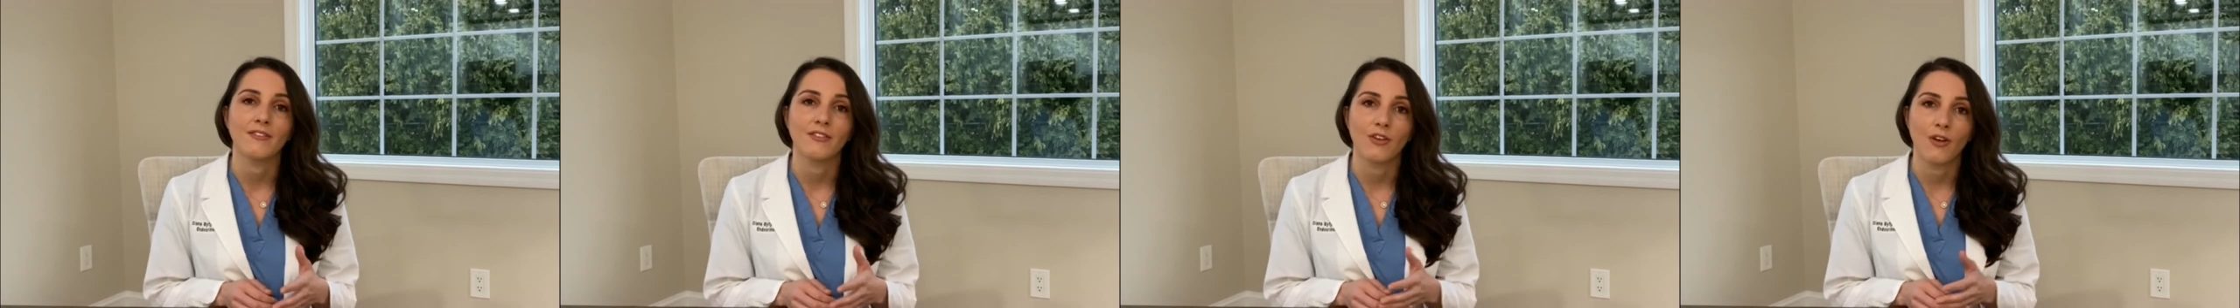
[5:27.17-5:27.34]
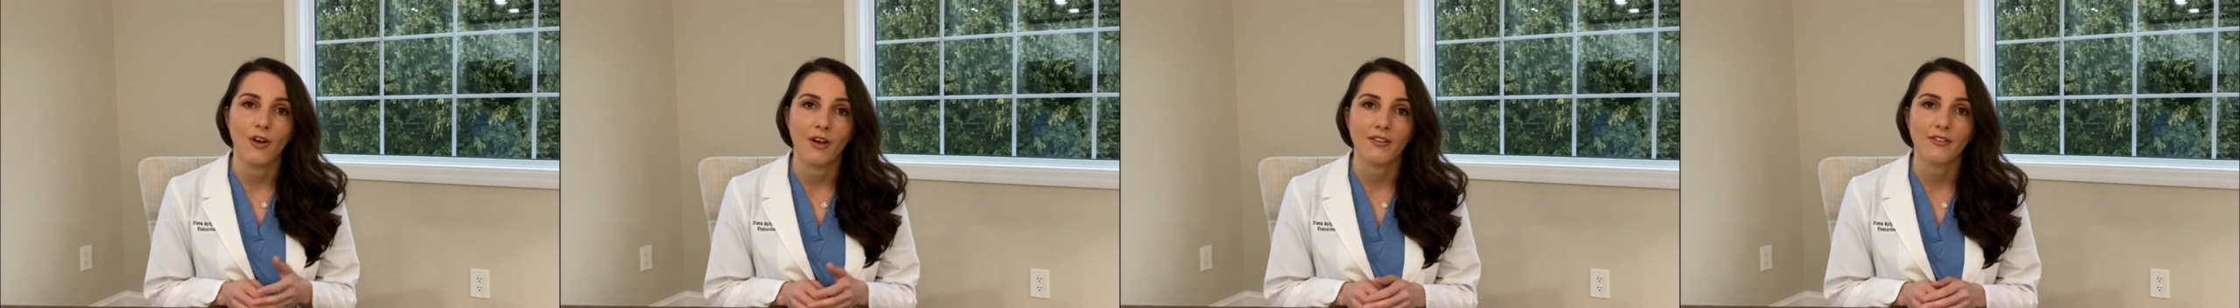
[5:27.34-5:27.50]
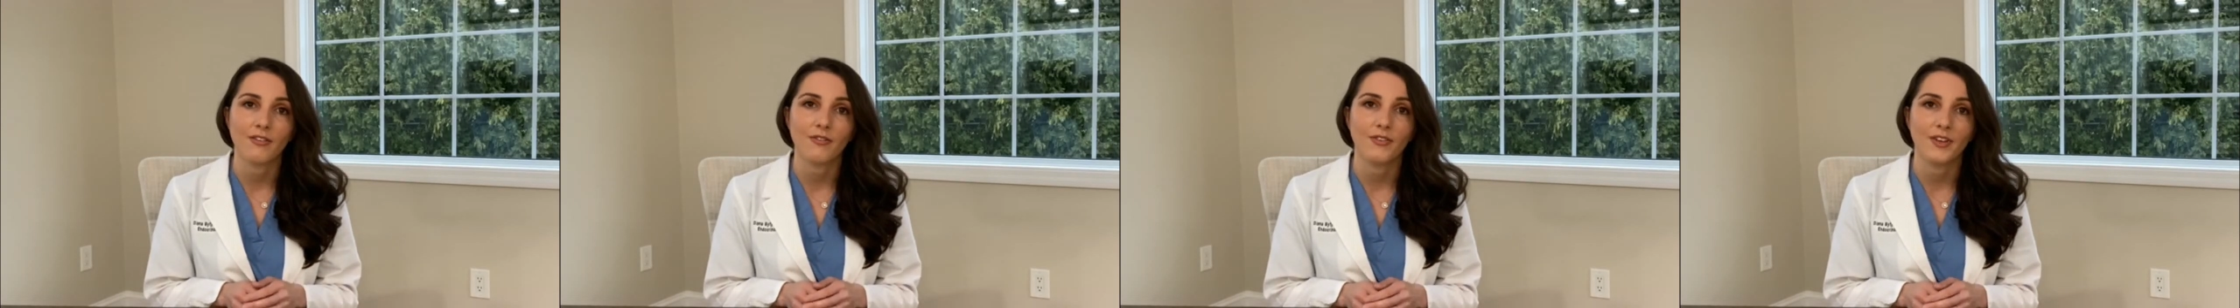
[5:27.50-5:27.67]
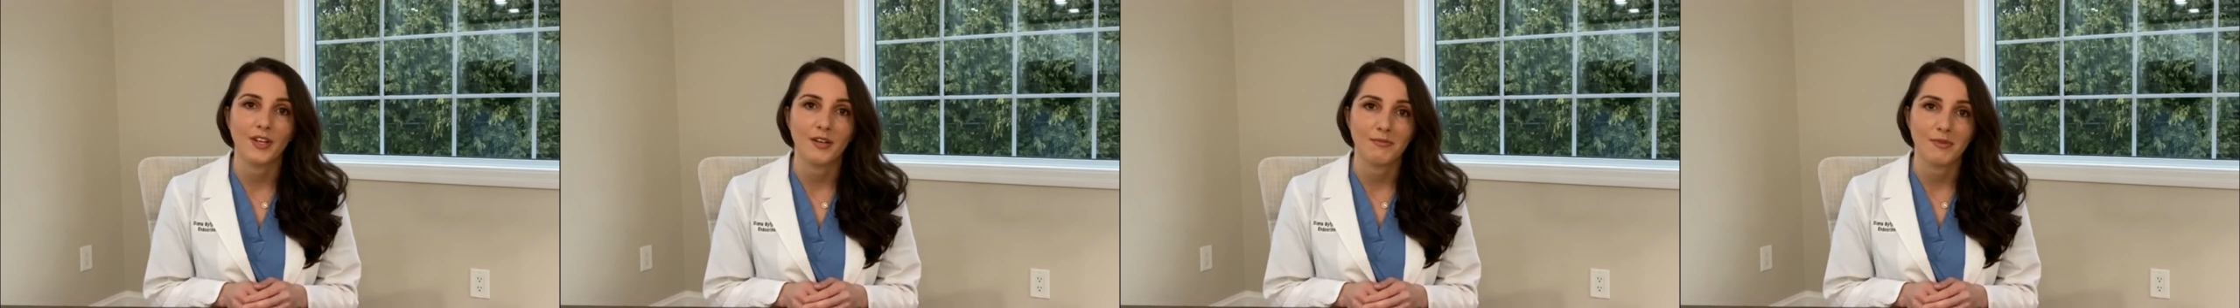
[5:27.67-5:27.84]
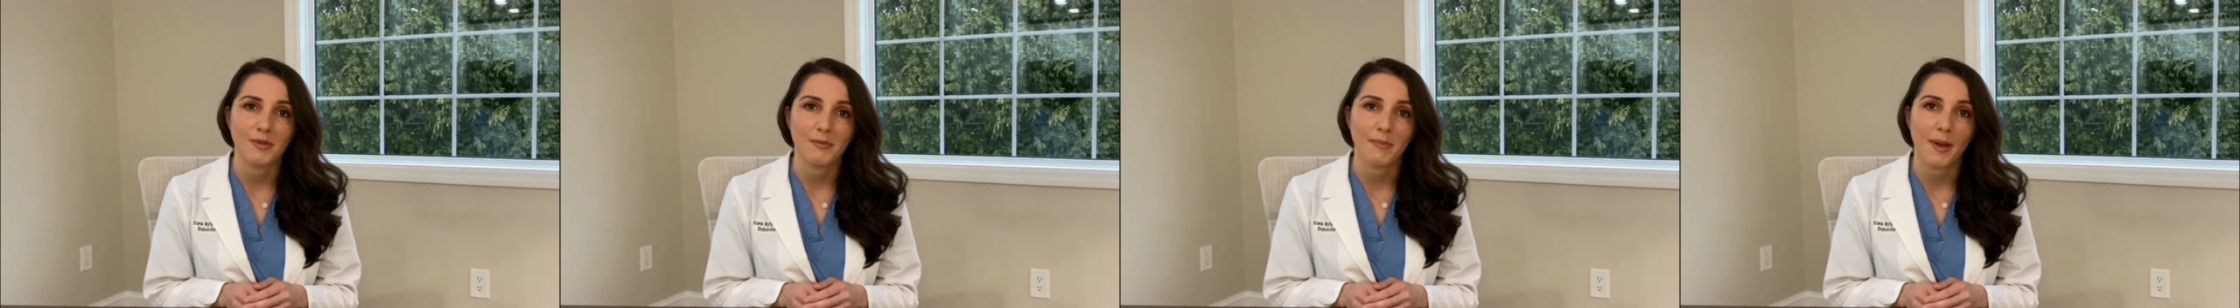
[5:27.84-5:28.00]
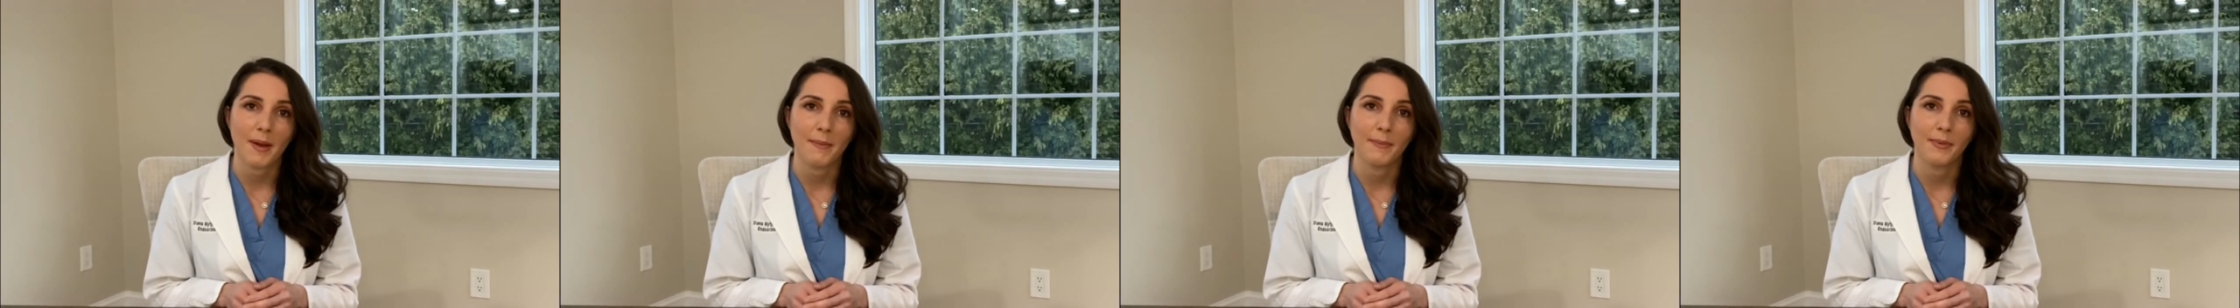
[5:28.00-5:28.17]
lost family
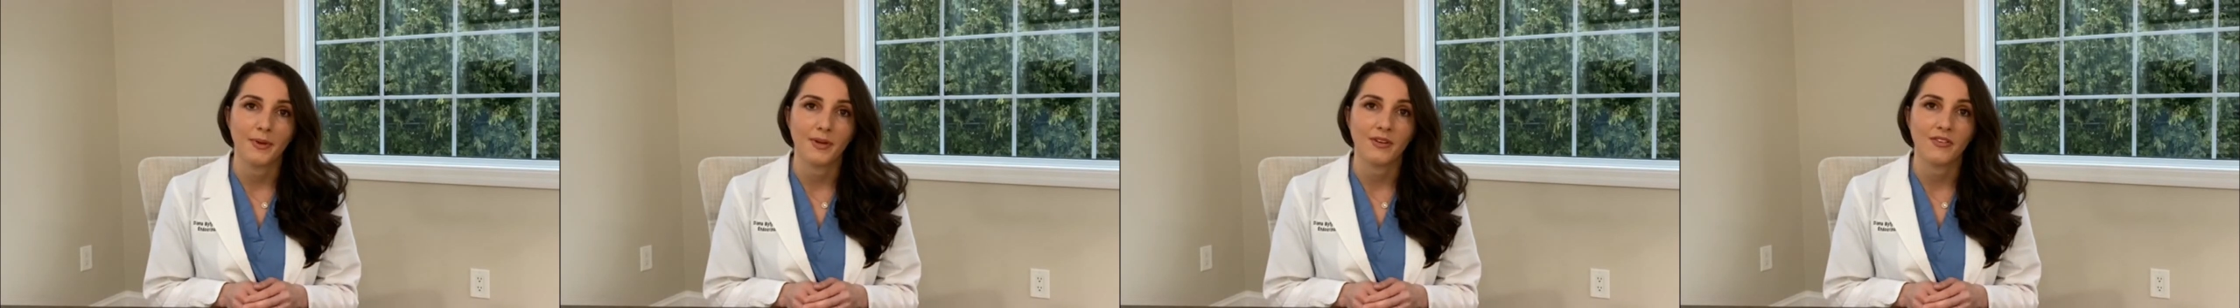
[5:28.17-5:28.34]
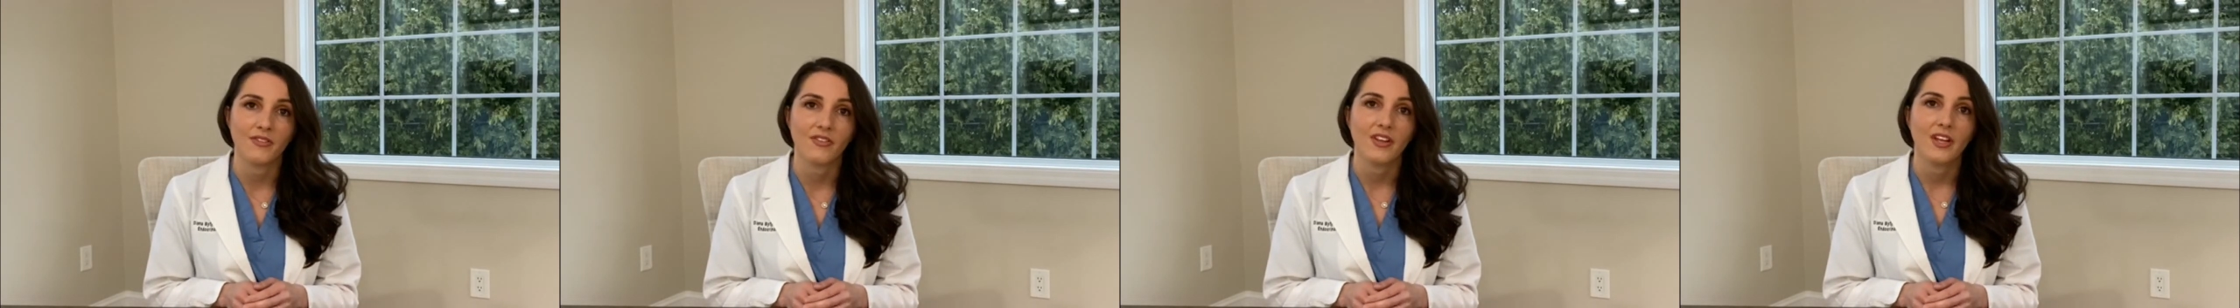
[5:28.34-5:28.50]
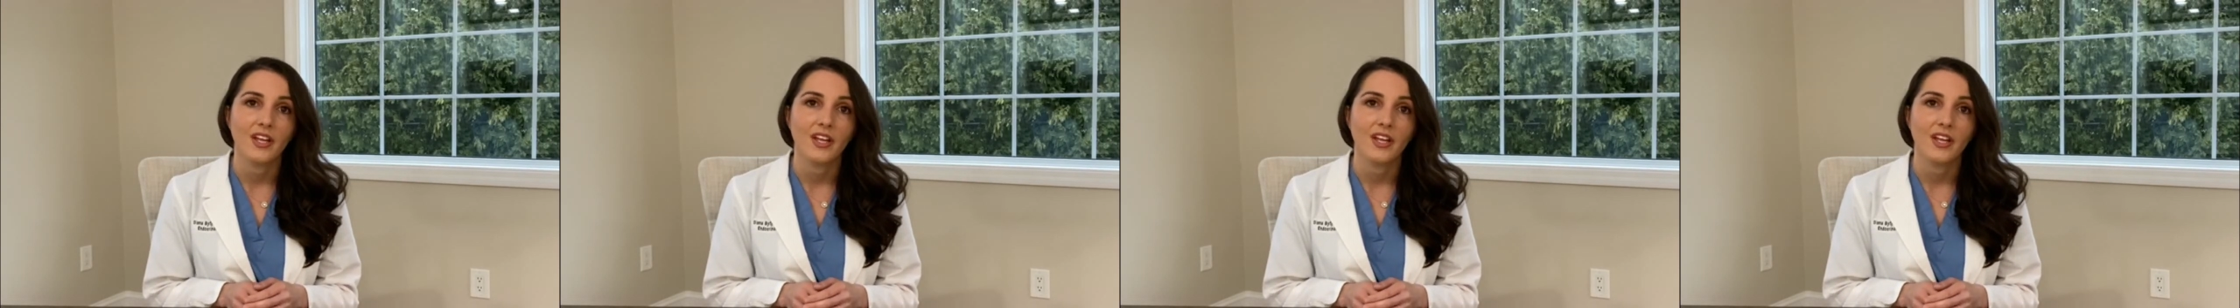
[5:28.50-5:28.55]
members.